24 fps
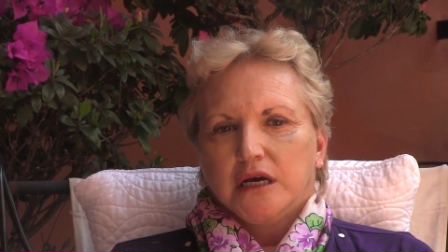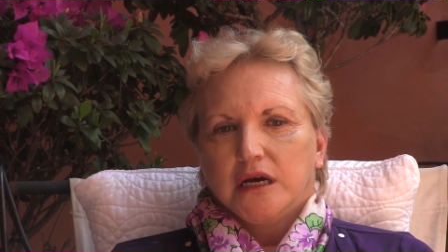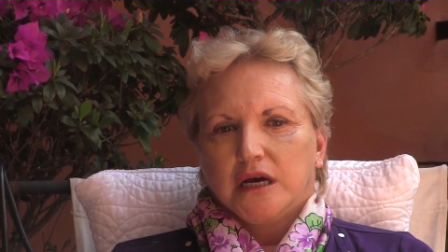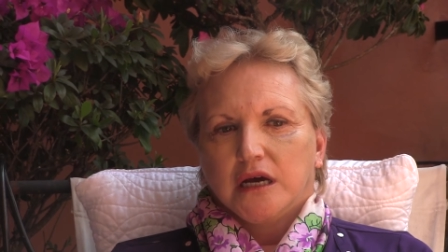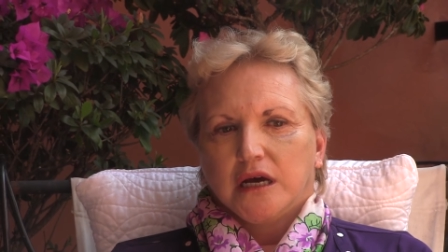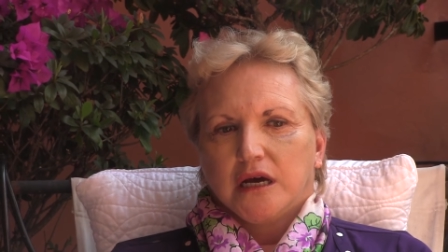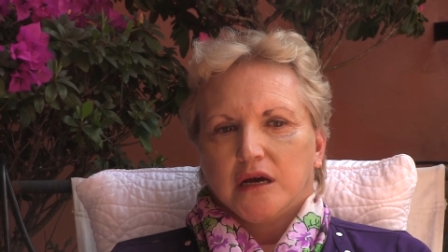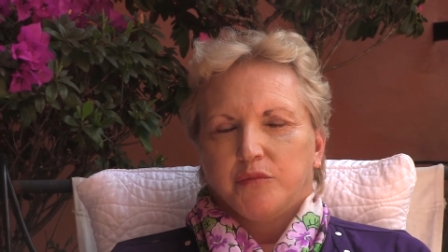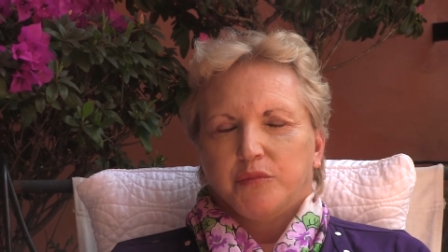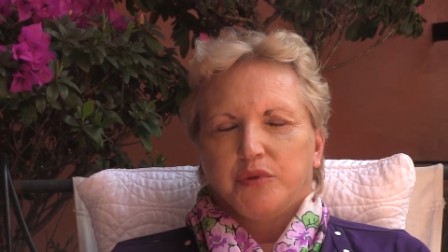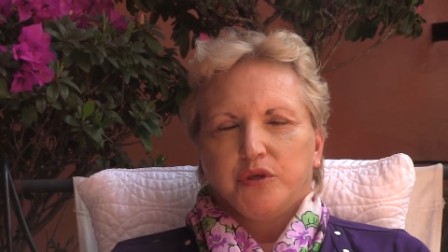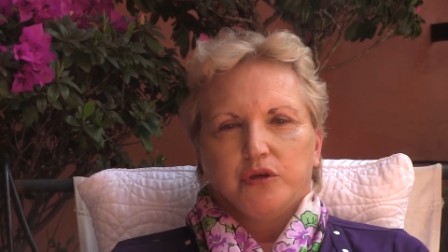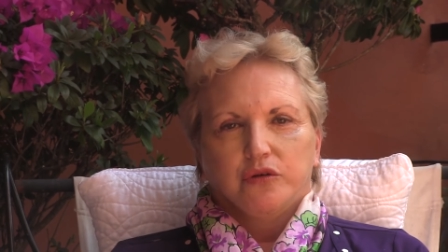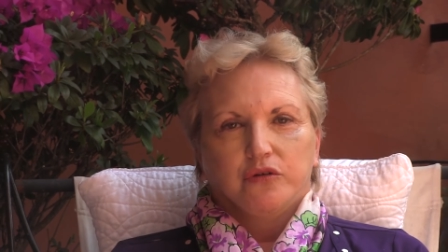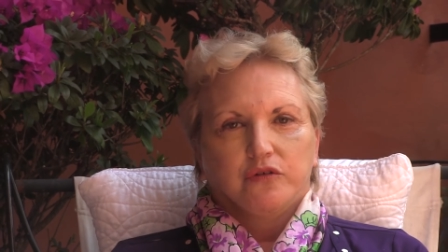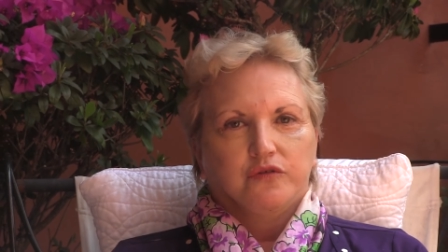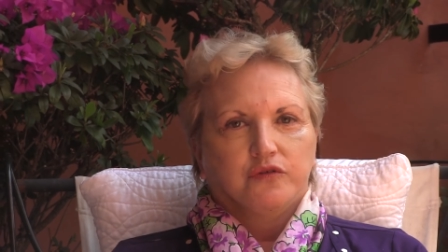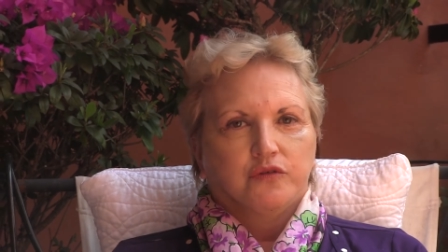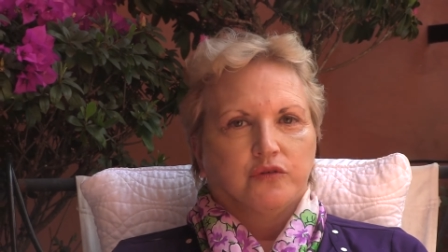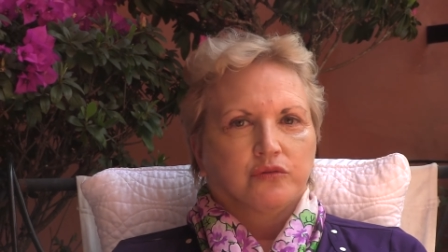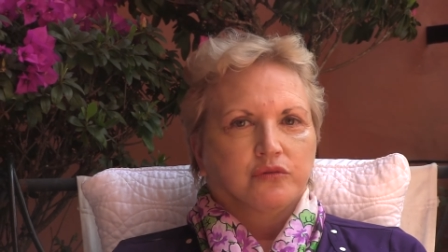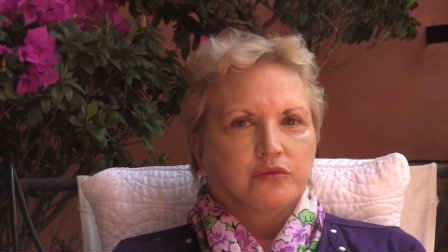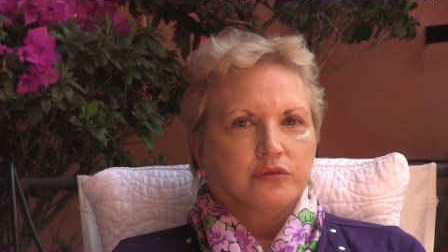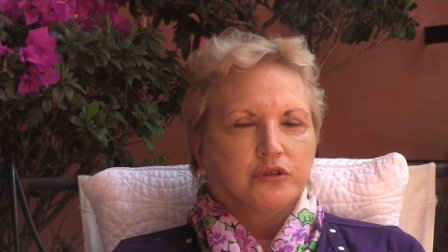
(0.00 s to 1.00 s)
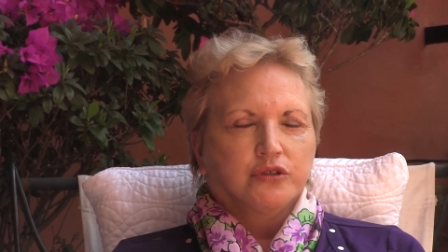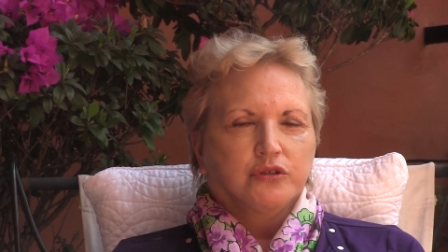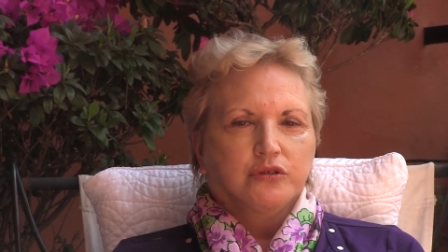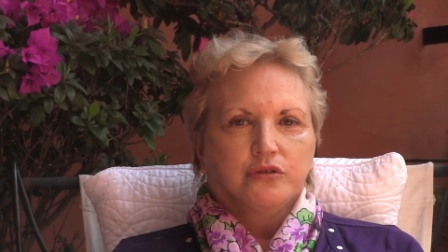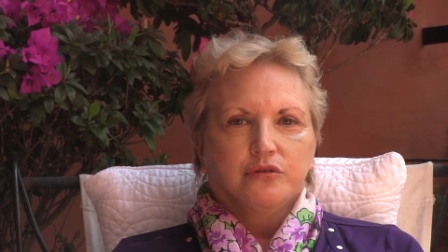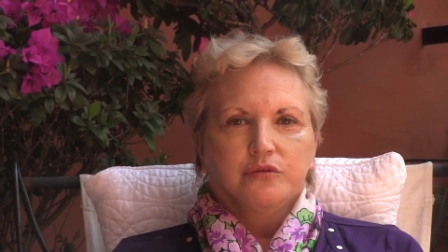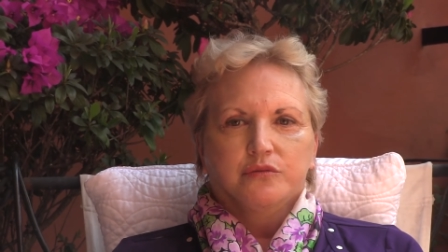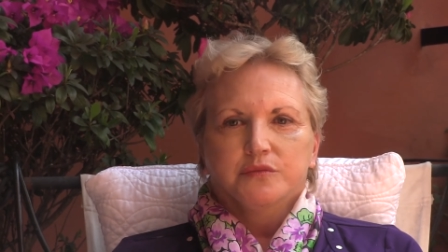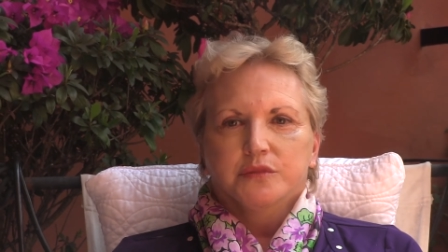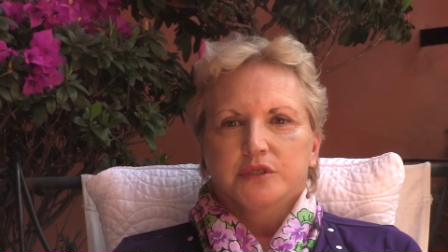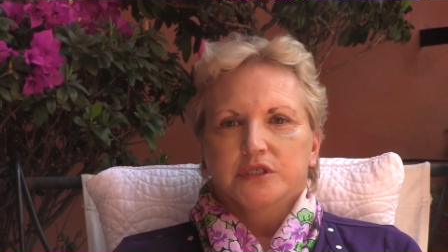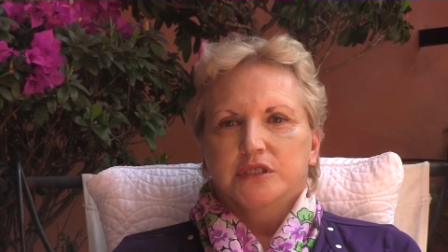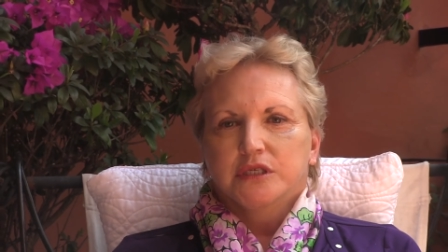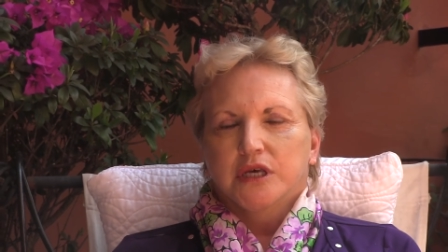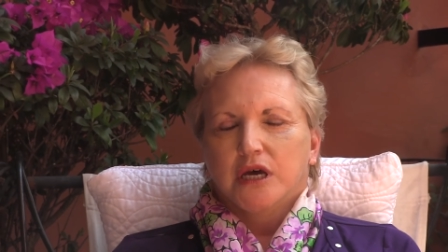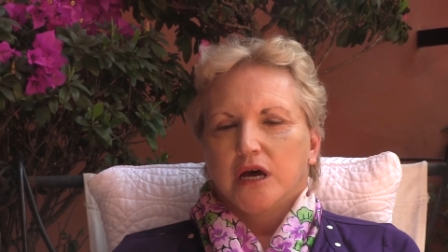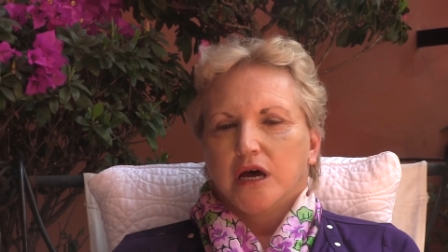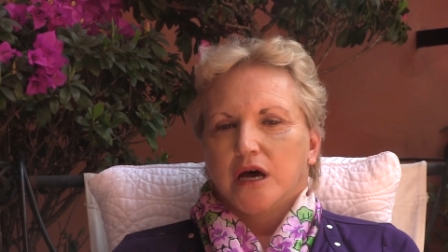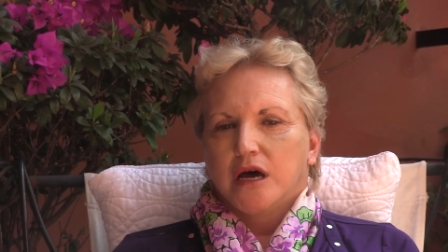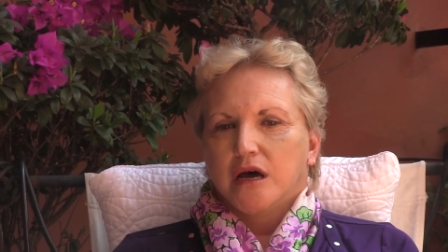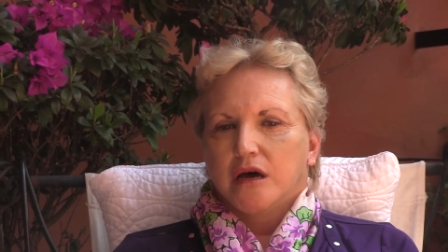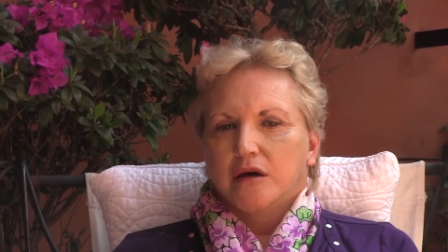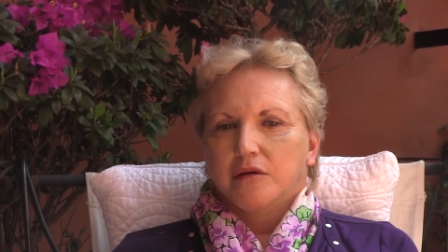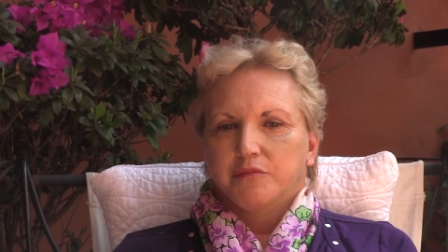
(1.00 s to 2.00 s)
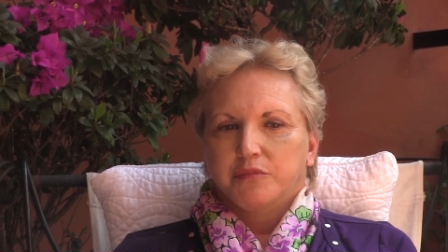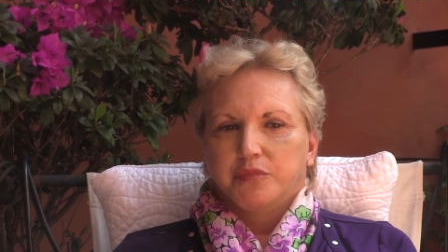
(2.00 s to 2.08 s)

Uh, beautiful rooms, uh,